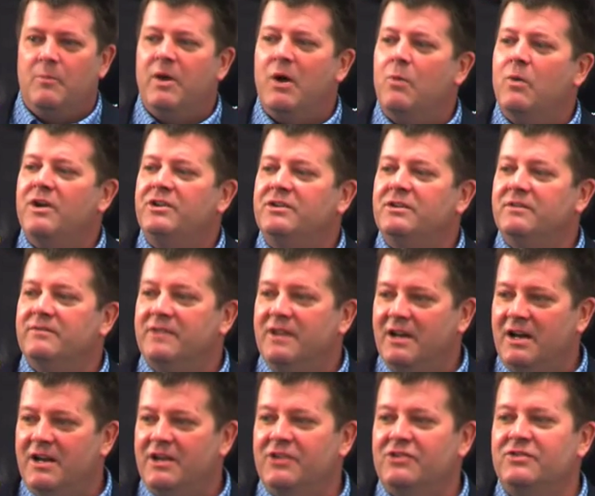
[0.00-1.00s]
But what you've
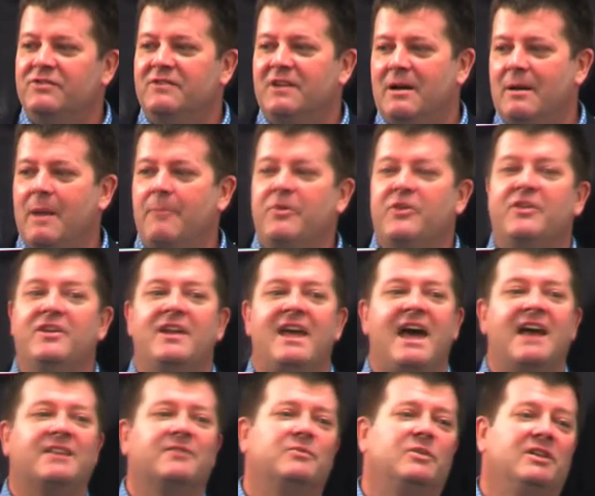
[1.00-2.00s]
done is you've come up with an
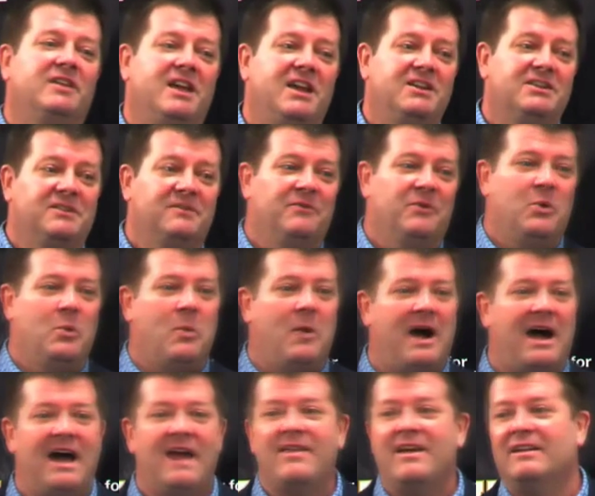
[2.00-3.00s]
explanation for
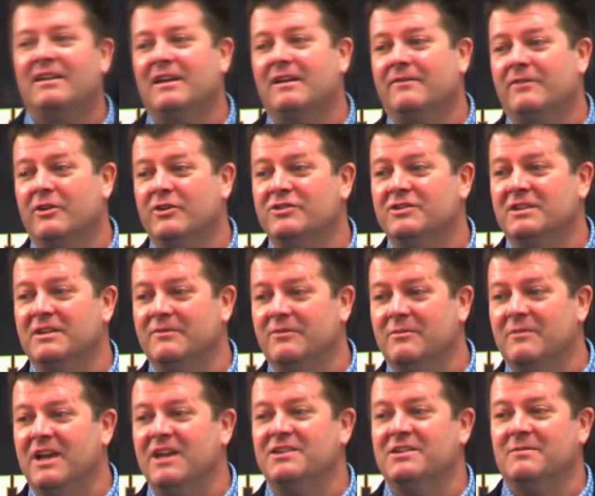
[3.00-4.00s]
why that divergent
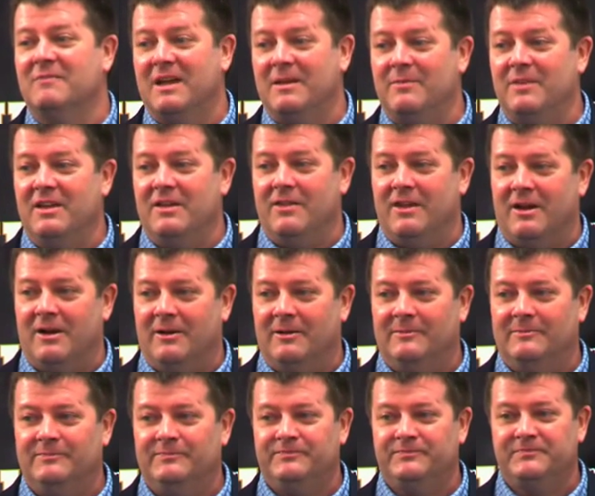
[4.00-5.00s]
information might be there.